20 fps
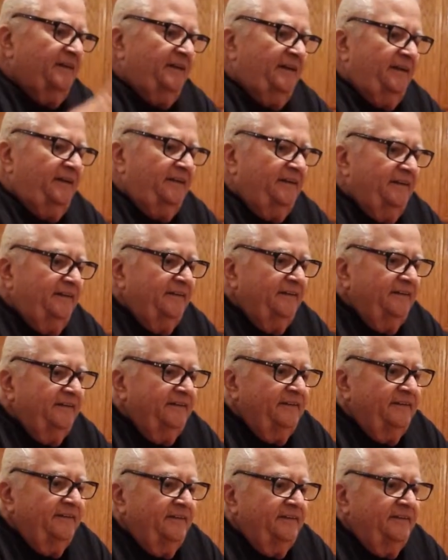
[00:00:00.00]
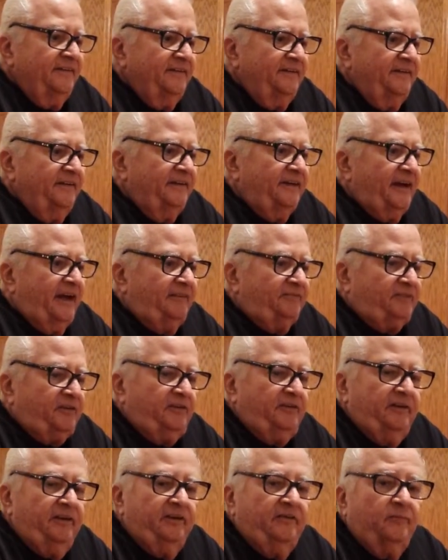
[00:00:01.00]
And you'd have
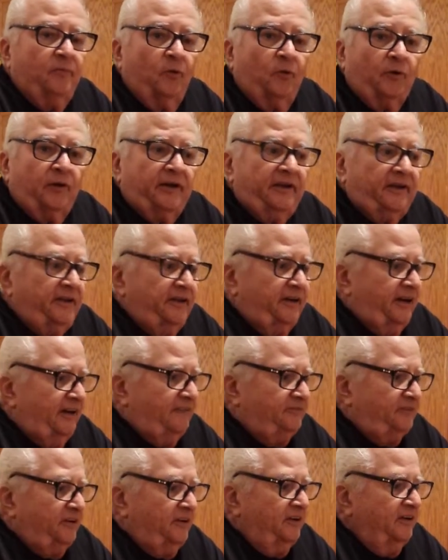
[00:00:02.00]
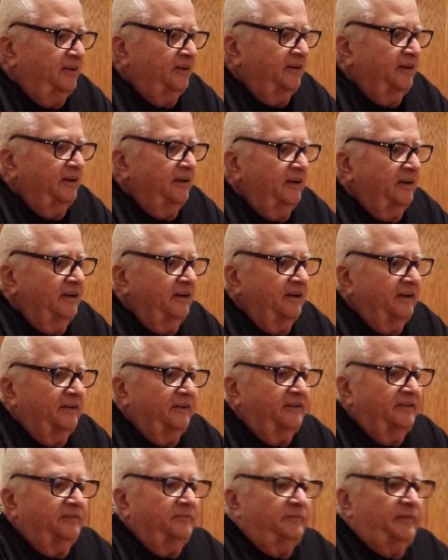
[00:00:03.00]
to, in the morning, you'd have to
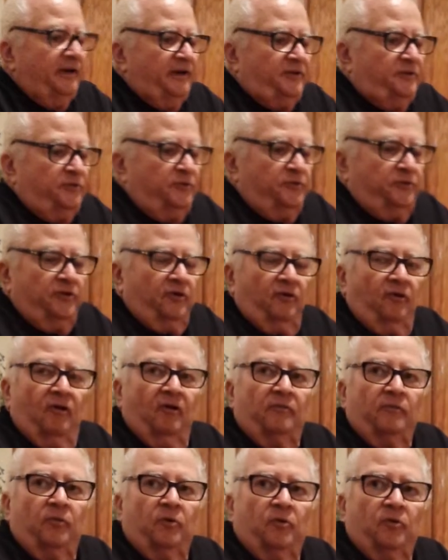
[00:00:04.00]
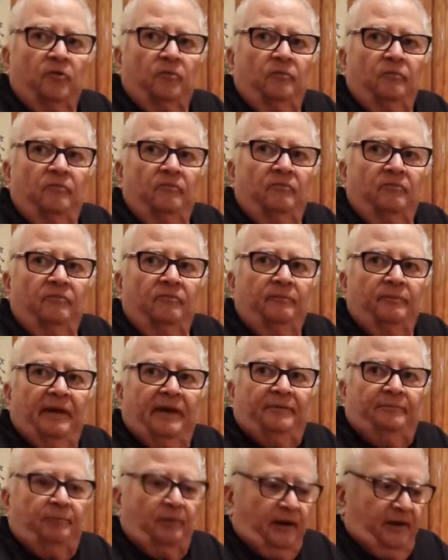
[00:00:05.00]
make sure your lawnmower
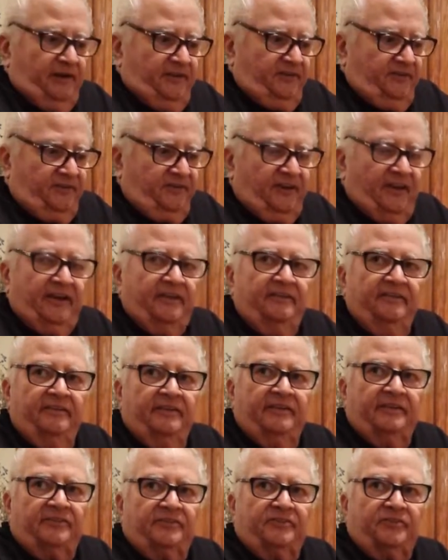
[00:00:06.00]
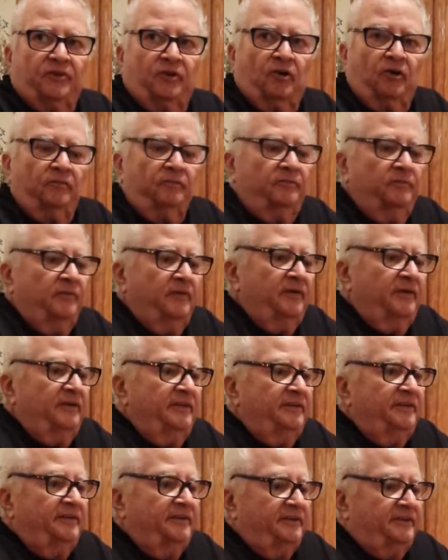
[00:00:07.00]
bed plate's set and it's sharp.
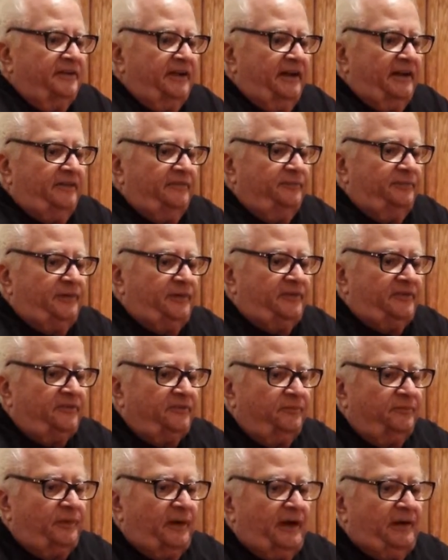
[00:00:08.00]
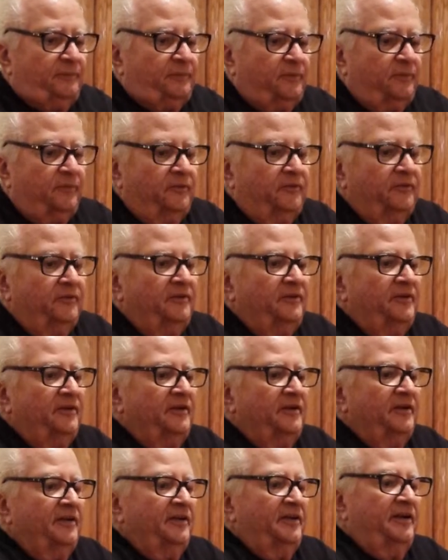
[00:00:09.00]
You take a piece of paper
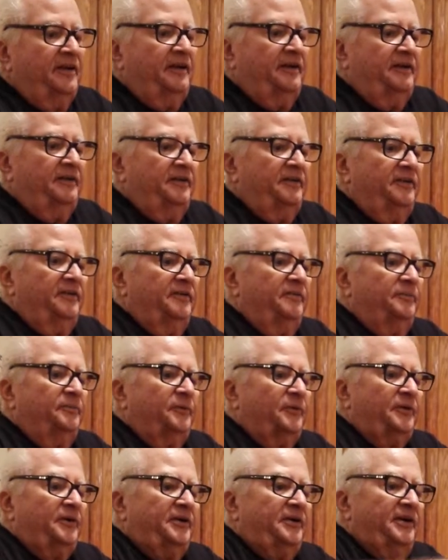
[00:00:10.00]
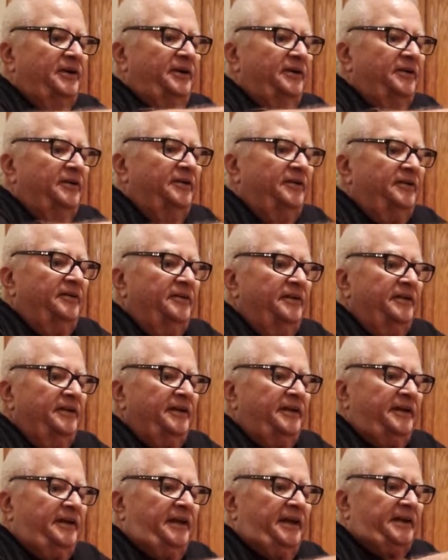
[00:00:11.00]
and you put it in there and
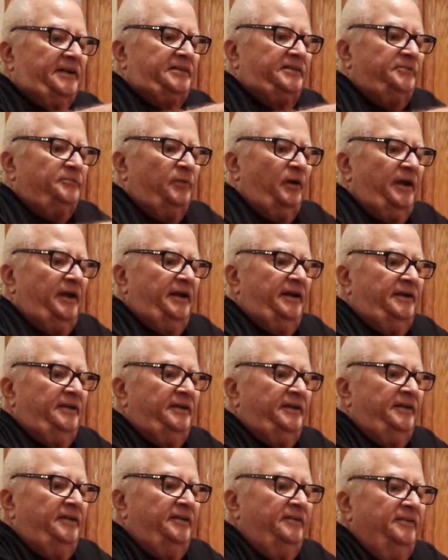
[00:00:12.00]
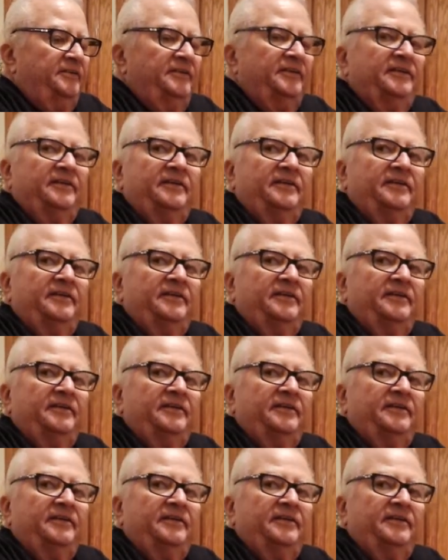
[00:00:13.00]
kick the blade and it'd